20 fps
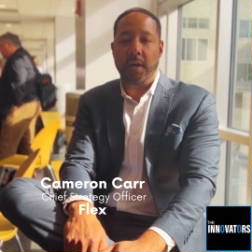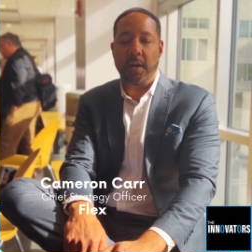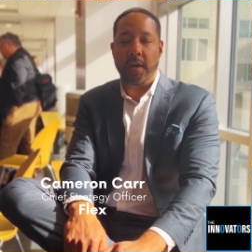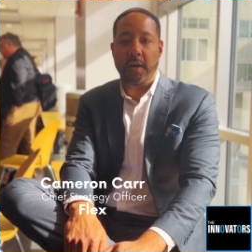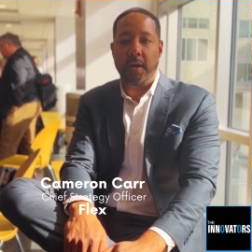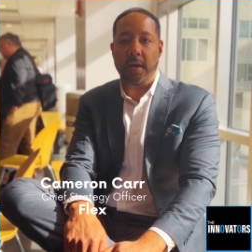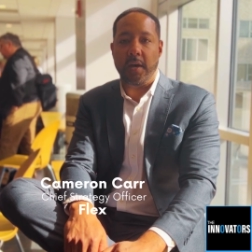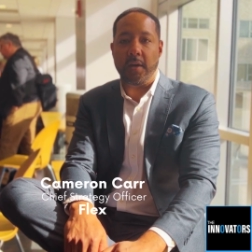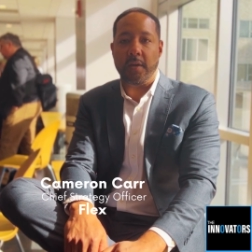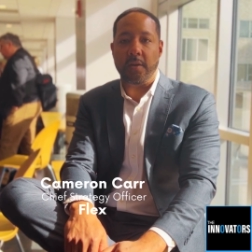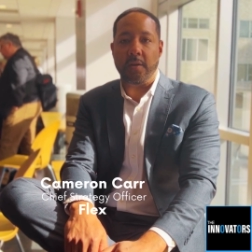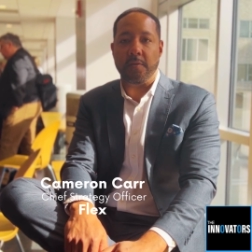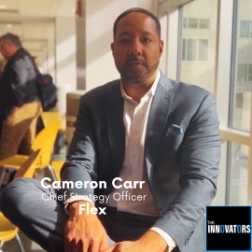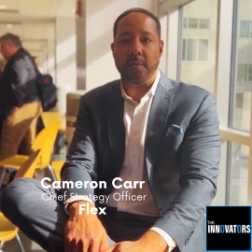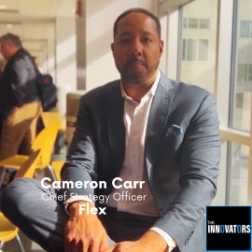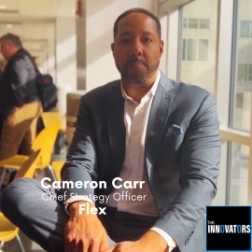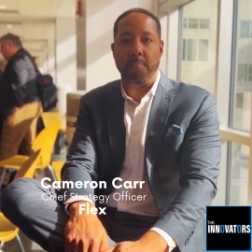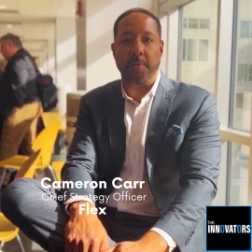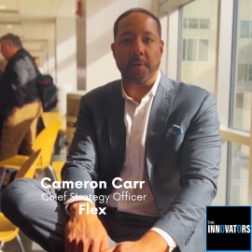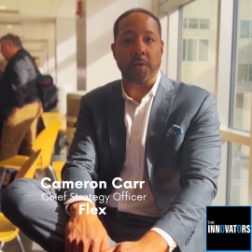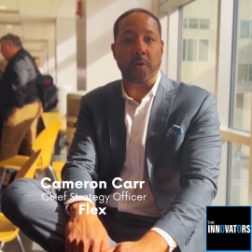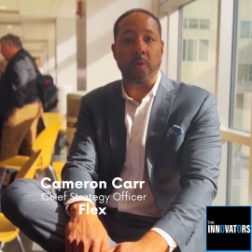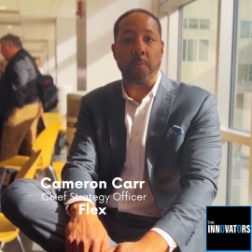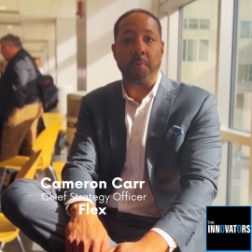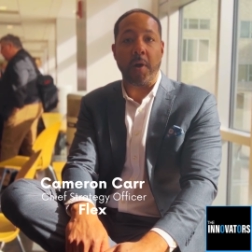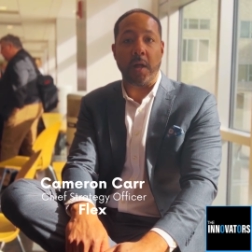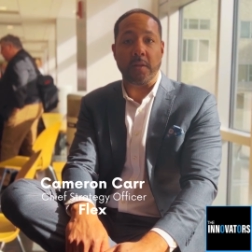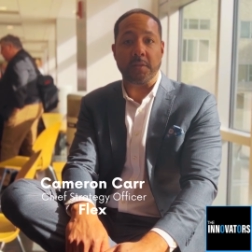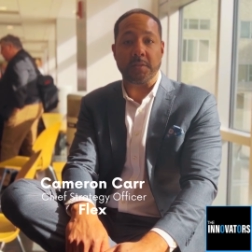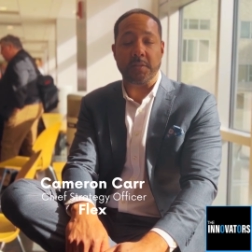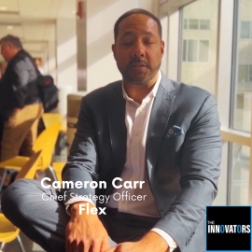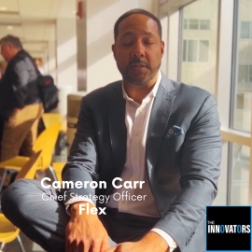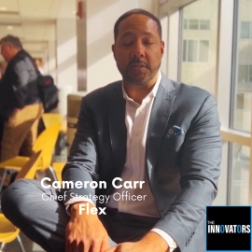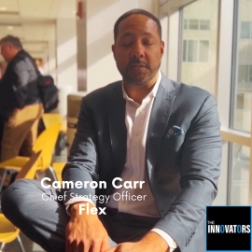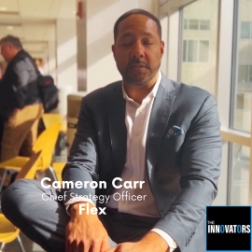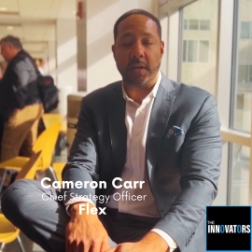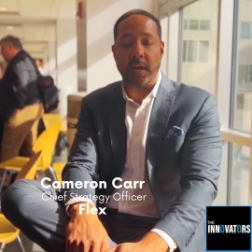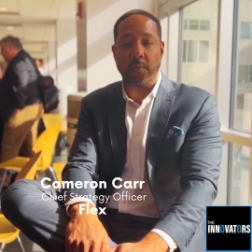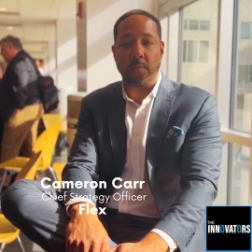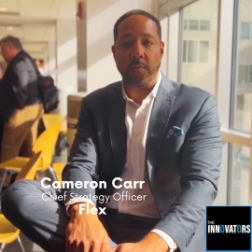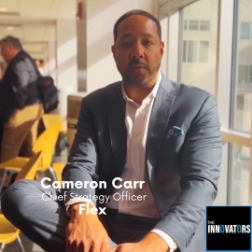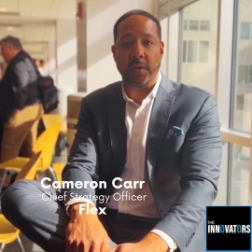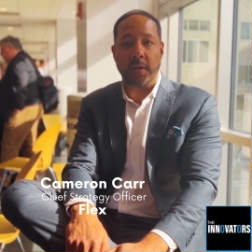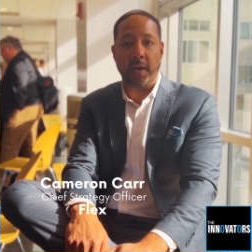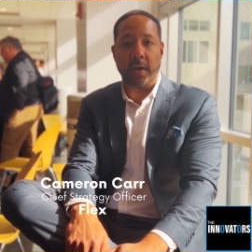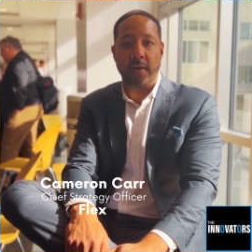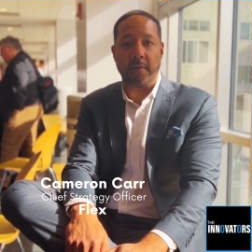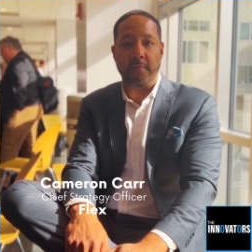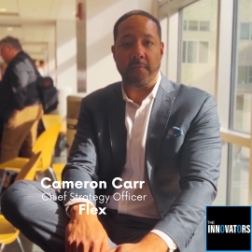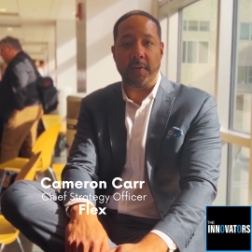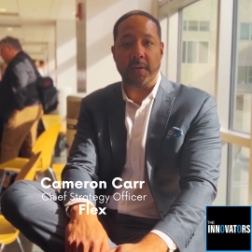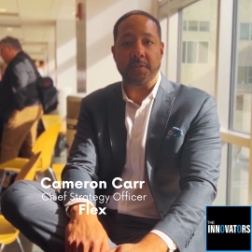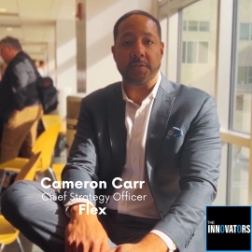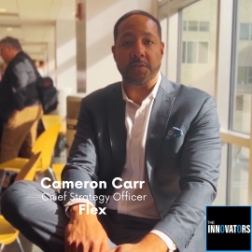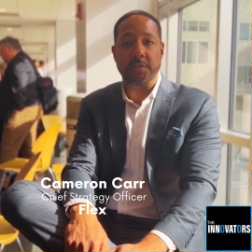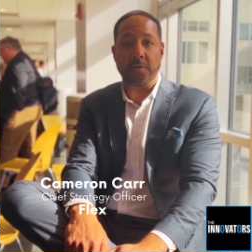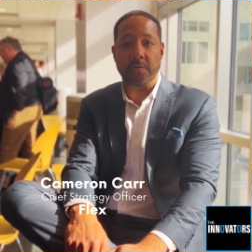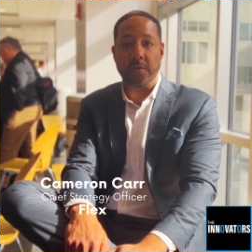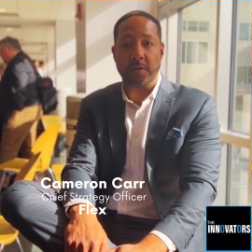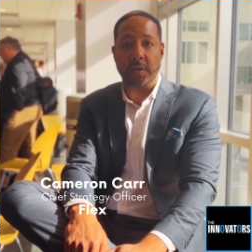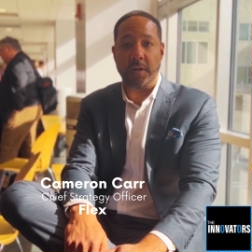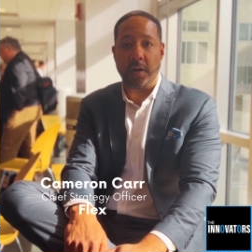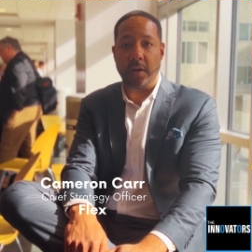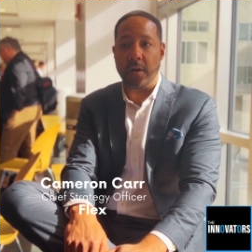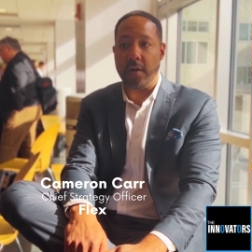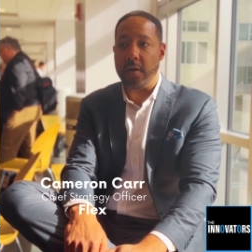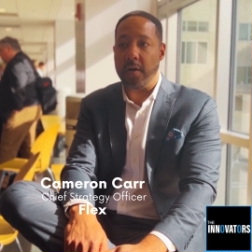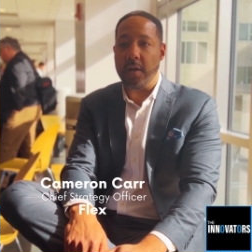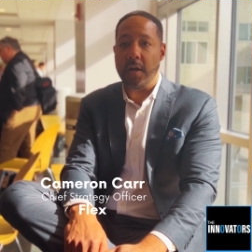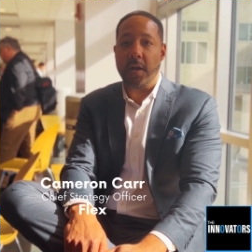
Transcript: the political policies that we have instituted here.